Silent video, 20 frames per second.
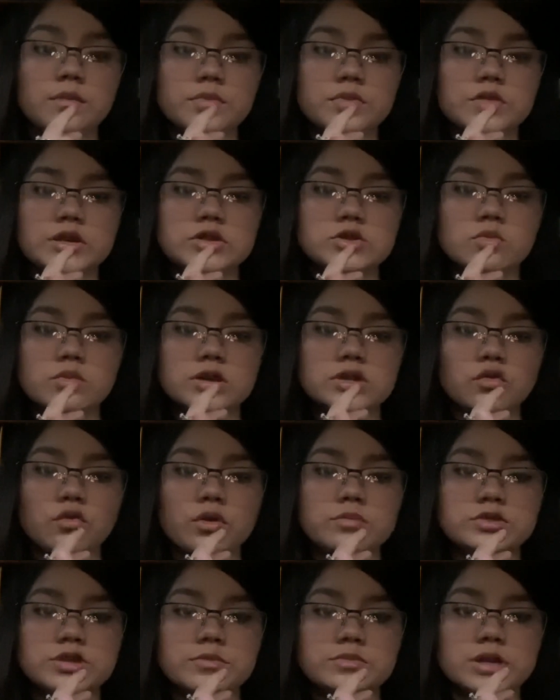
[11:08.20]
This one's
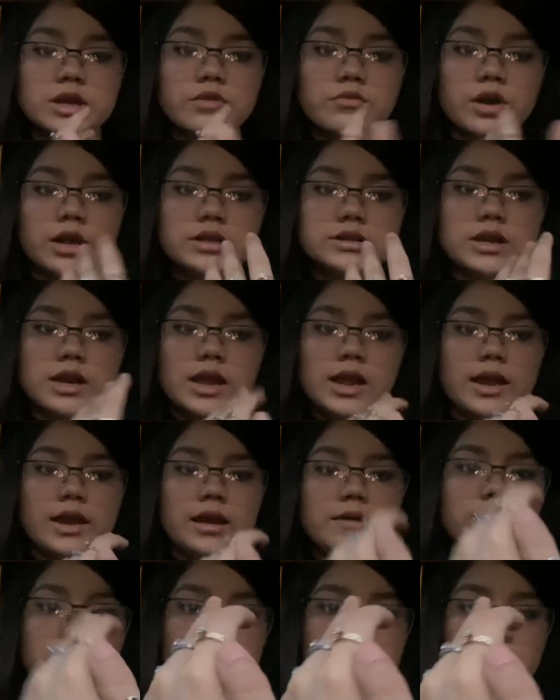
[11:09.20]
from James Avery. It's
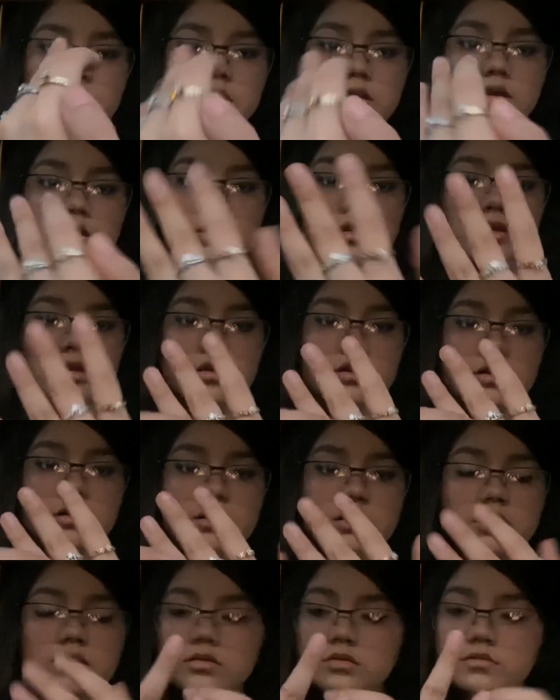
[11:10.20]
an
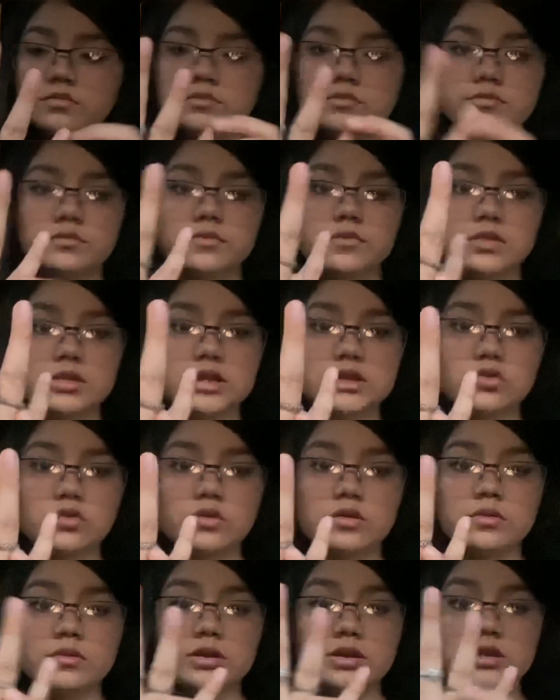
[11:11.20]
8. This
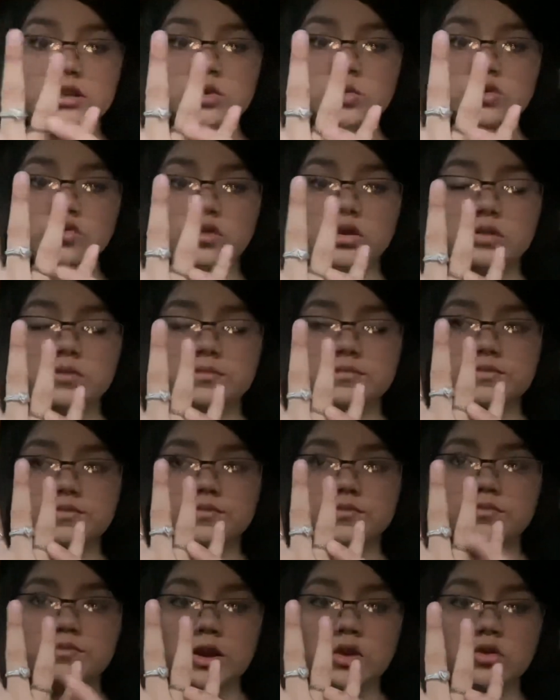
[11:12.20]
one's from
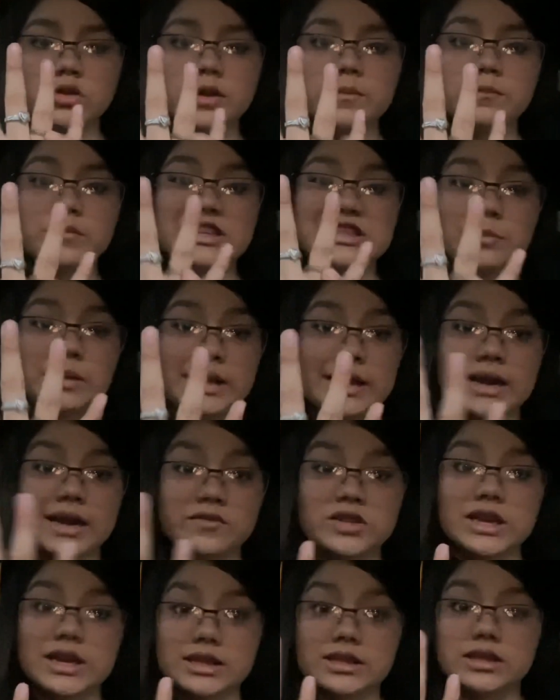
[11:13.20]
Pandora. But it's black. I have
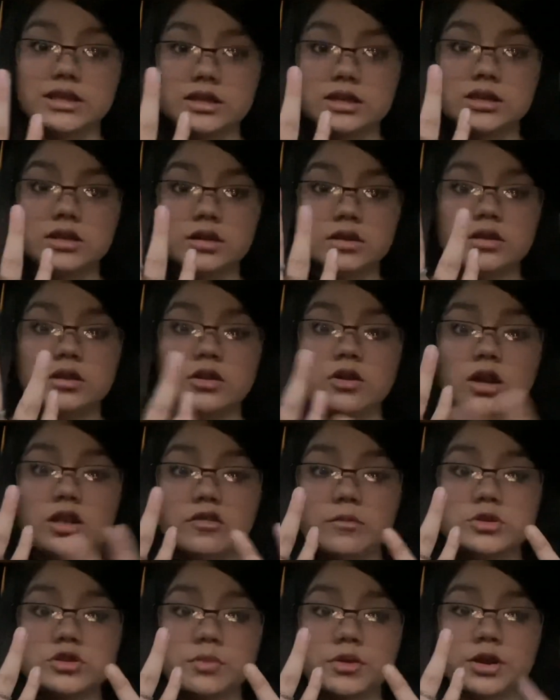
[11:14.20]
to get it cleaned. All of
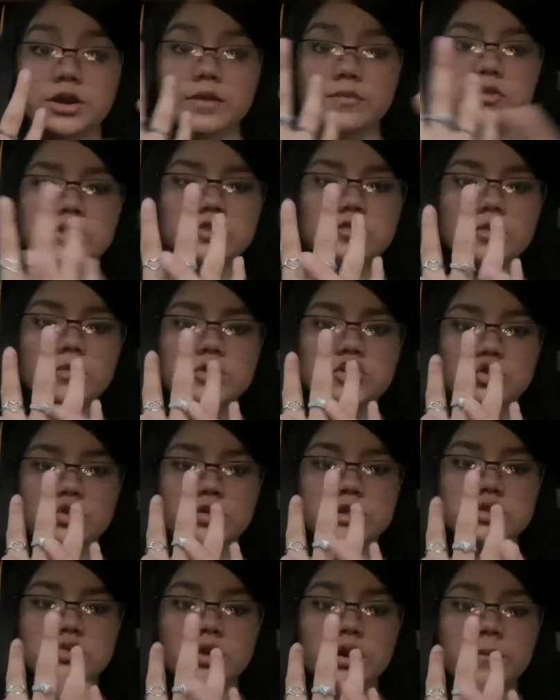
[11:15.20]
them are super dirty. This one's from a
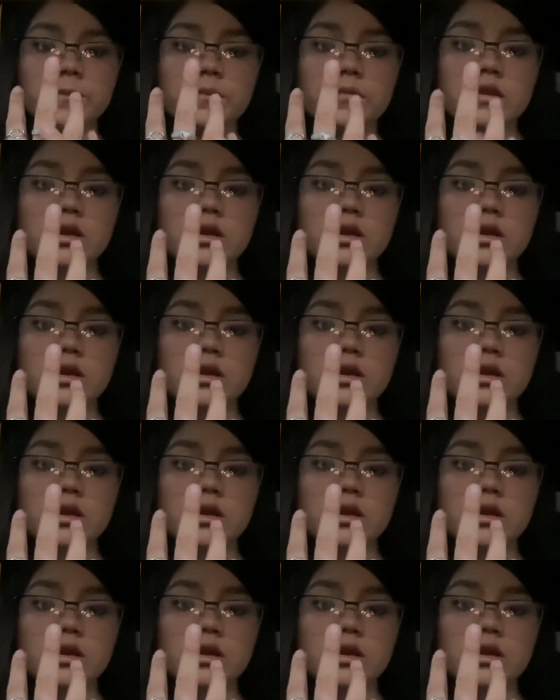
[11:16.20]
jewelry store.